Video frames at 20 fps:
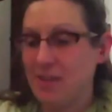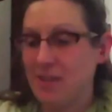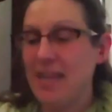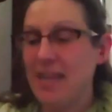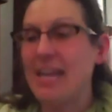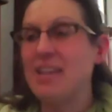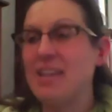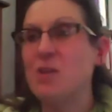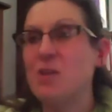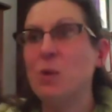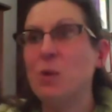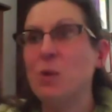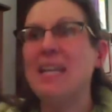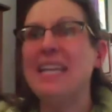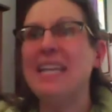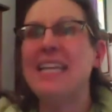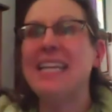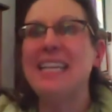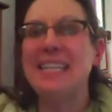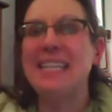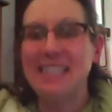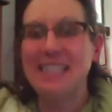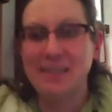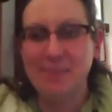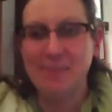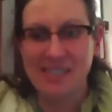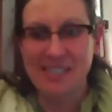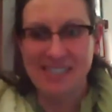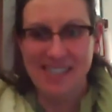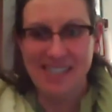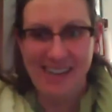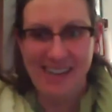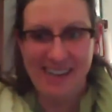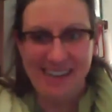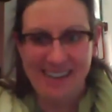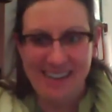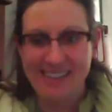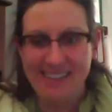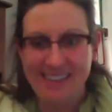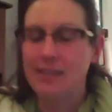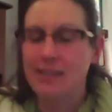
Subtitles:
thing, and you lead the massage.